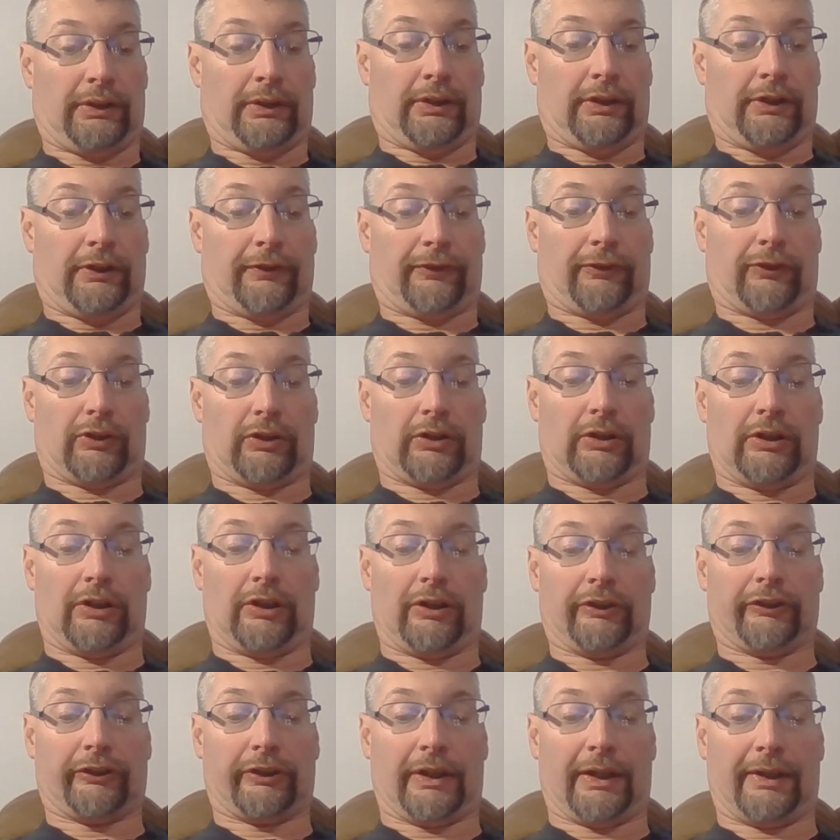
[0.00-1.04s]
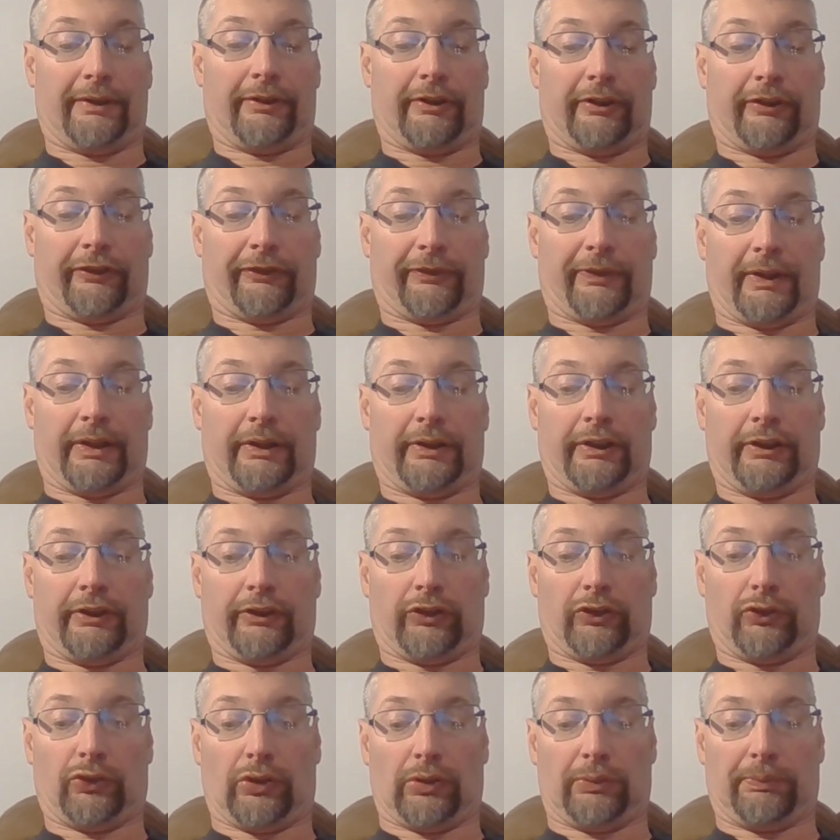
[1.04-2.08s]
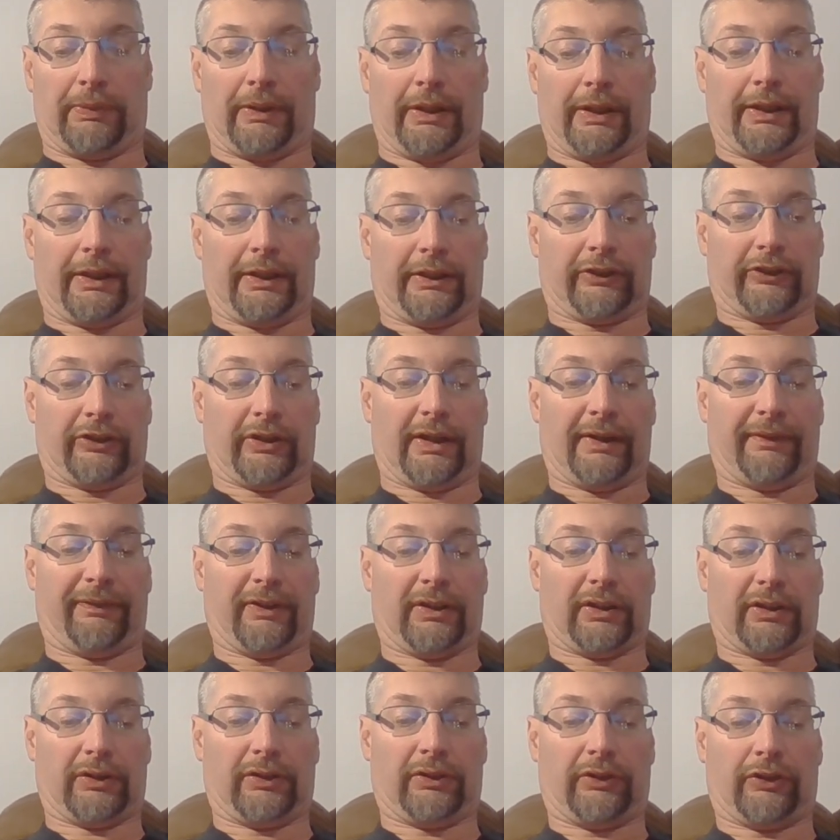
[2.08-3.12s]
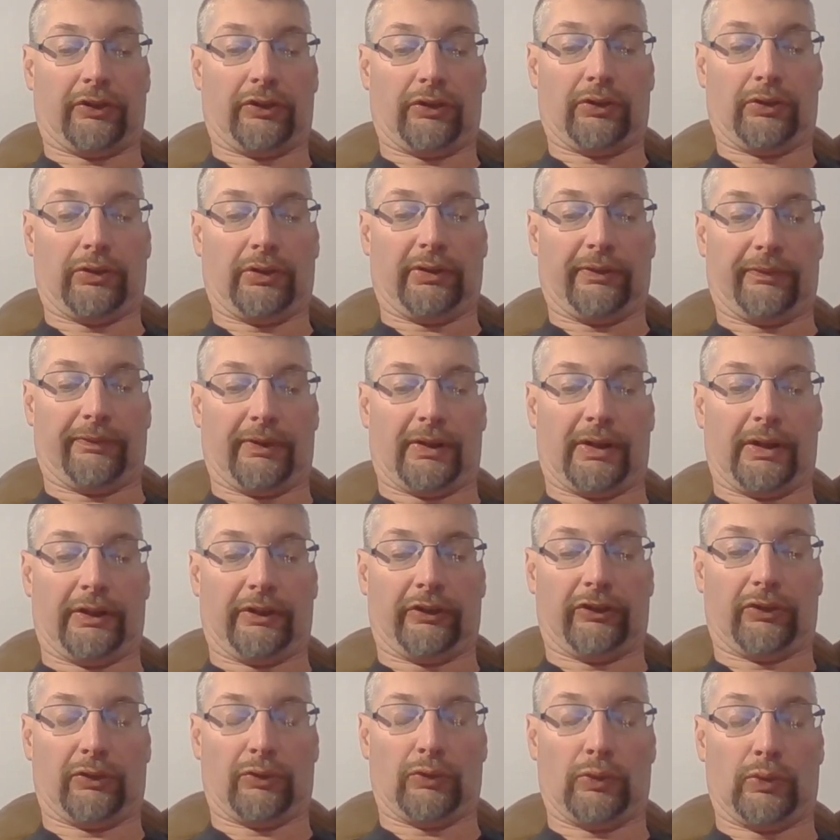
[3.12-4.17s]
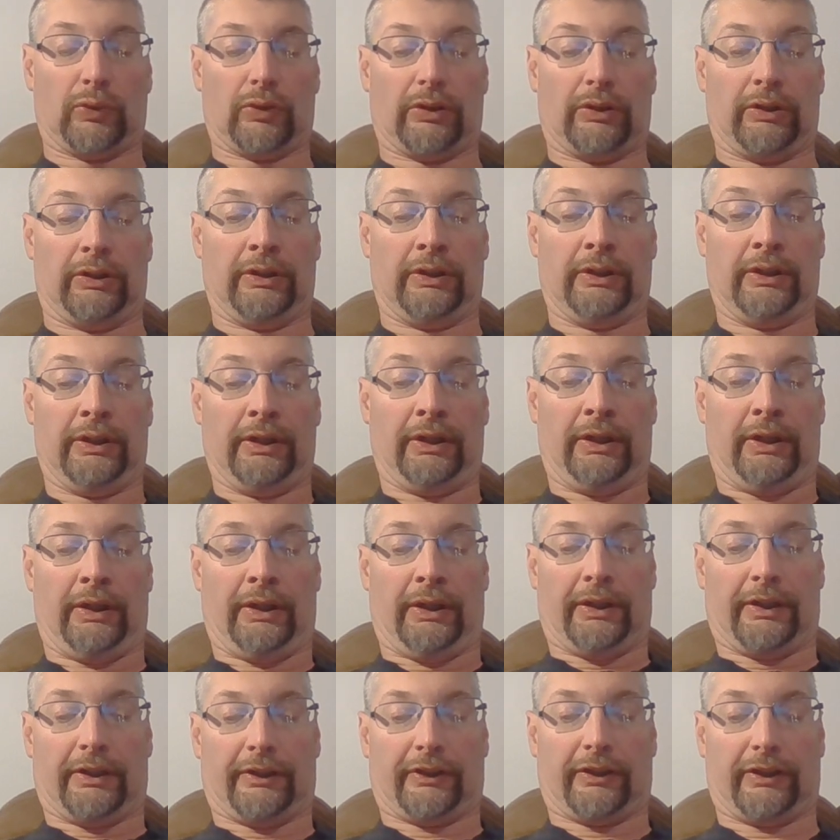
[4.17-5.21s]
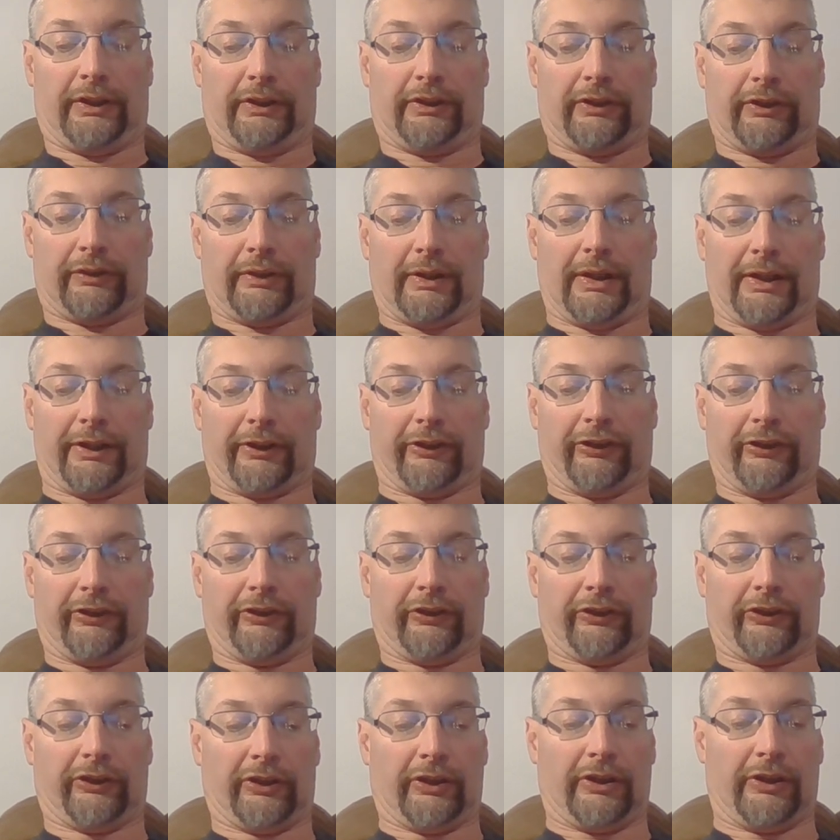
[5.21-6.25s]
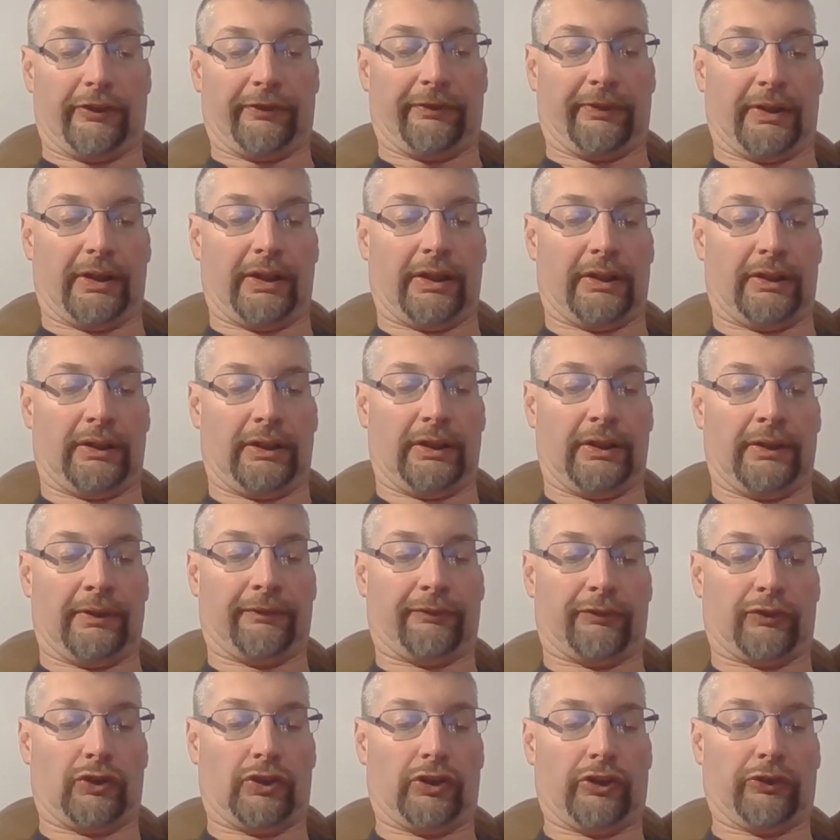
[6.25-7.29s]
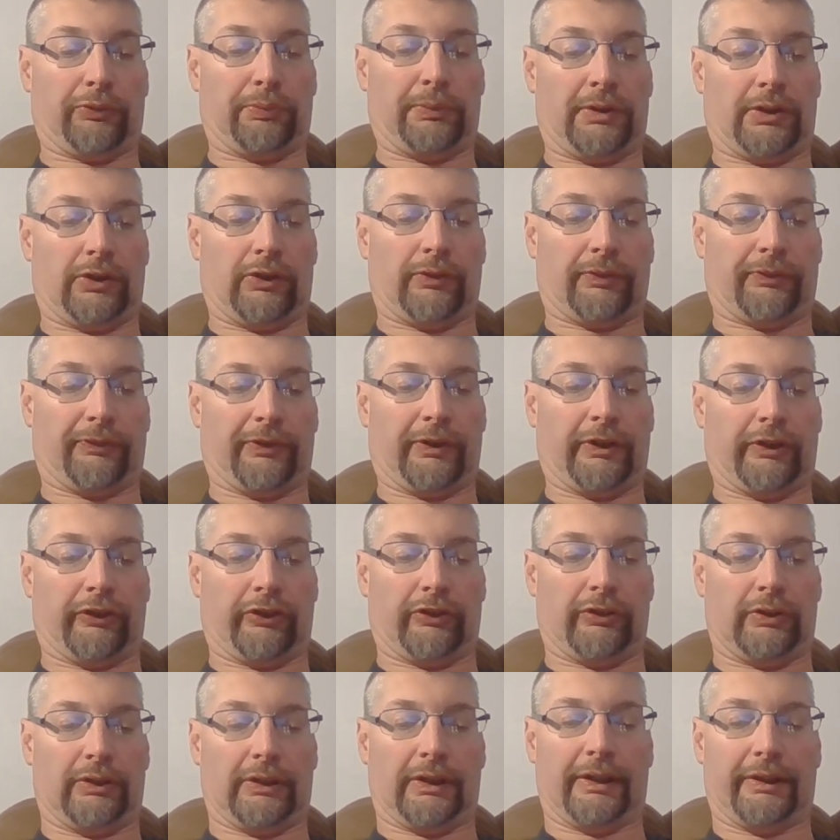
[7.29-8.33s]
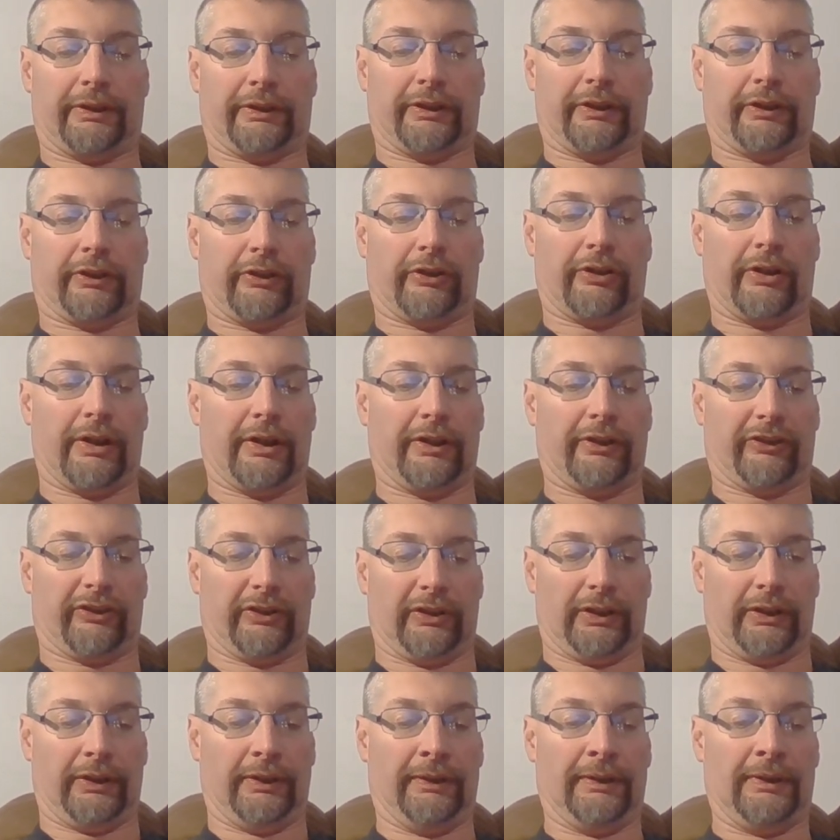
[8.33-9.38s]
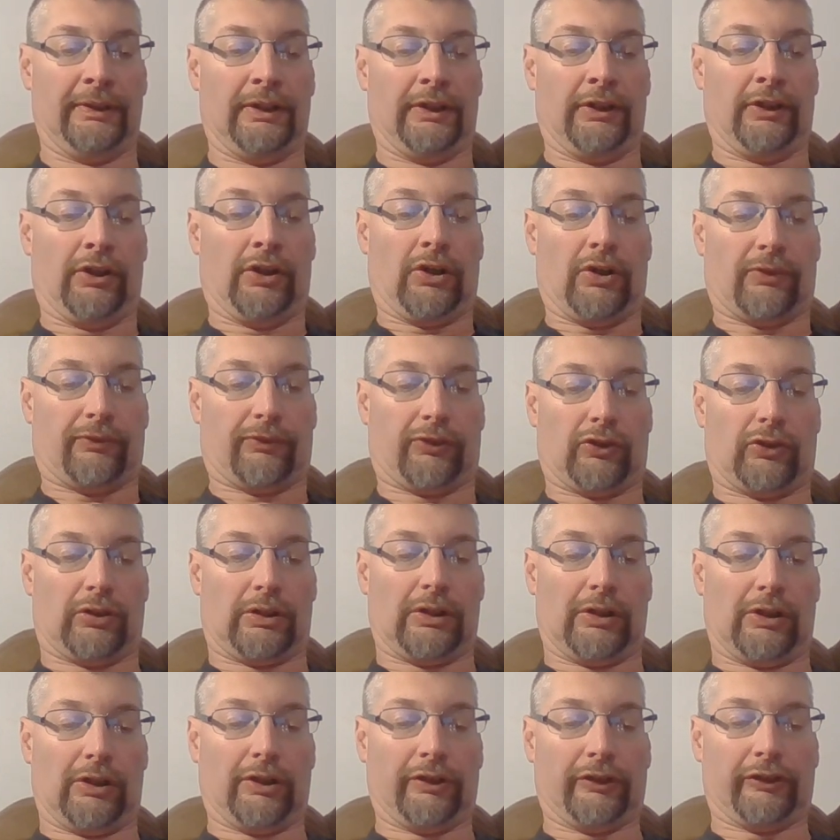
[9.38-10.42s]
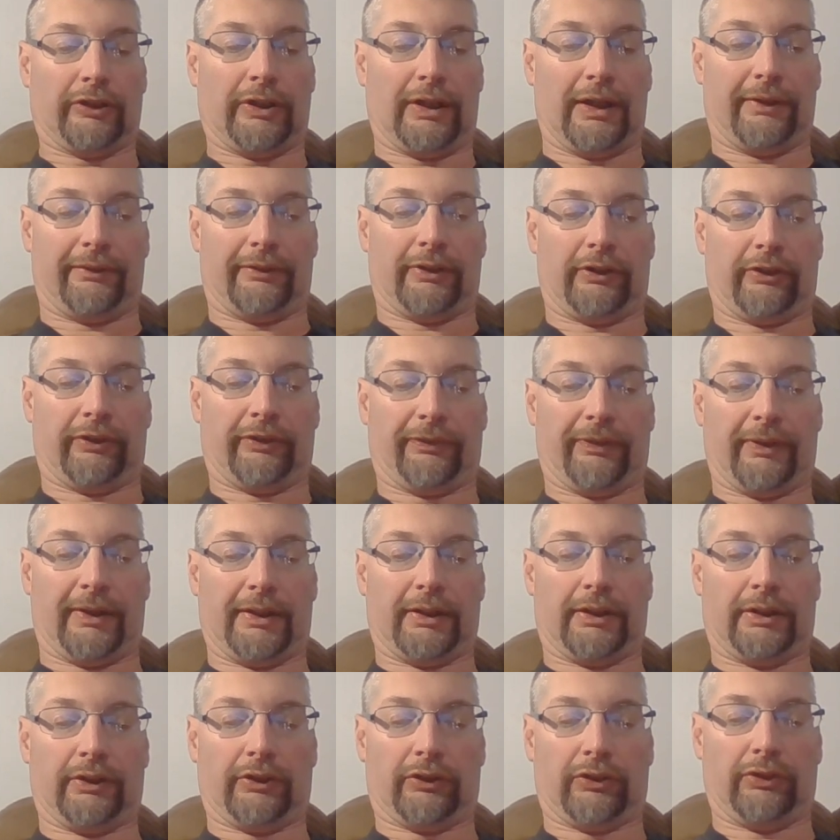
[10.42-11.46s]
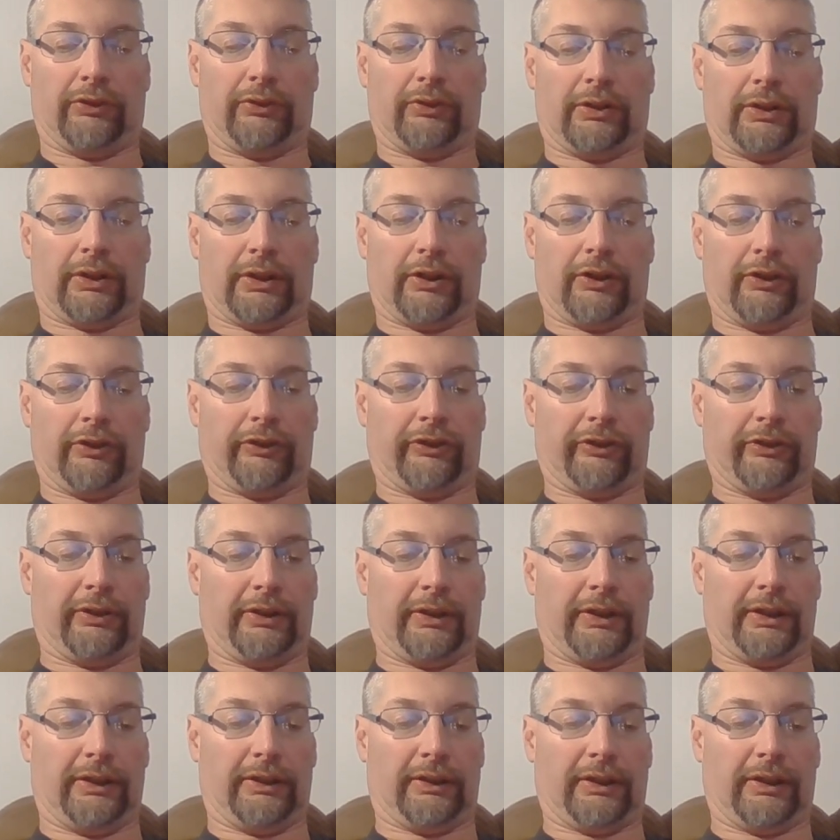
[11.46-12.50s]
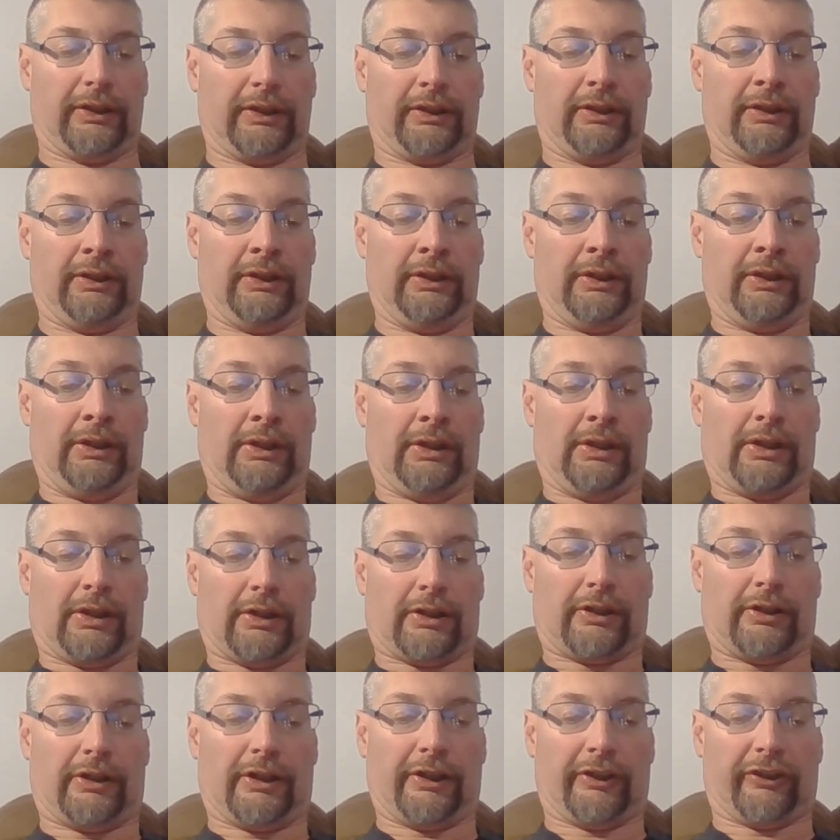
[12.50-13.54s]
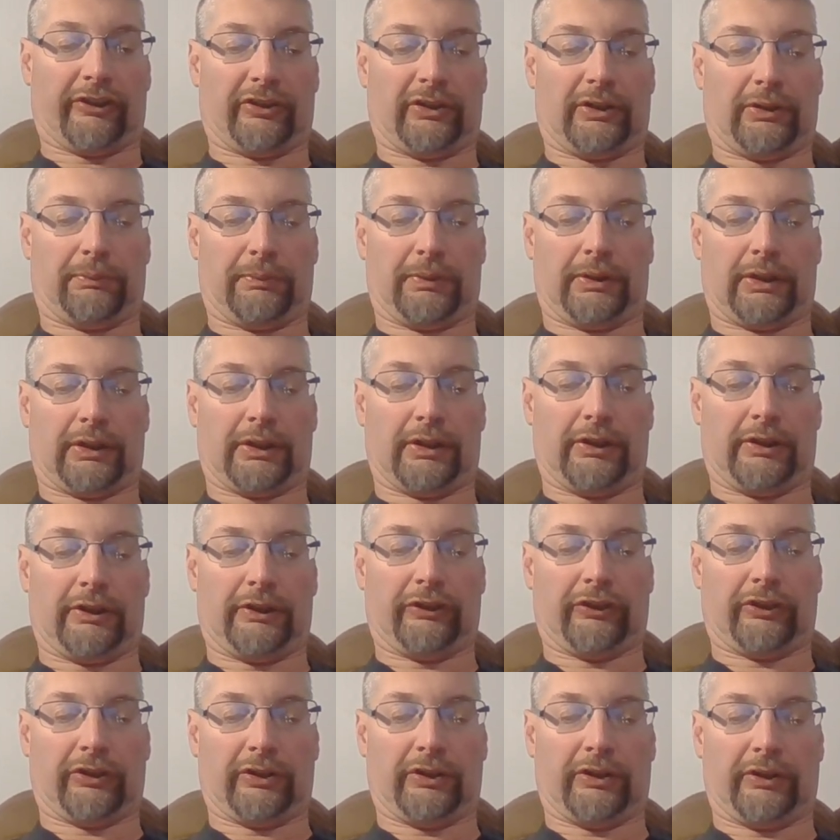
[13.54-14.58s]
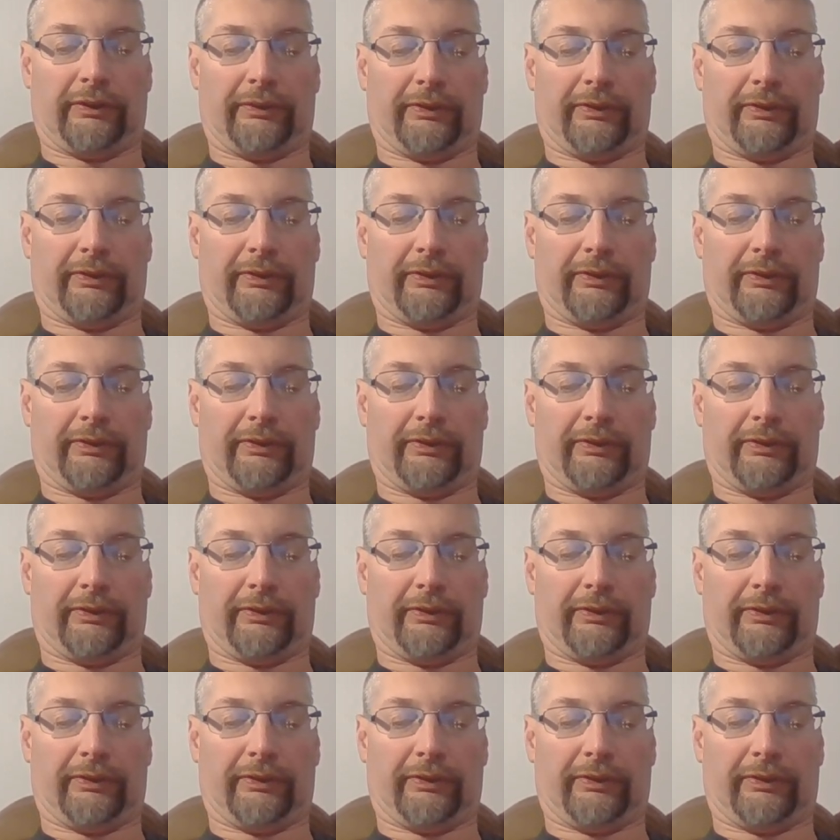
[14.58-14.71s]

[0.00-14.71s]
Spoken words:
For all drivers failing to obey a traffic control device or the directions of an enforcement official at the crossing. For all drivers failing to negotiate a crossing because of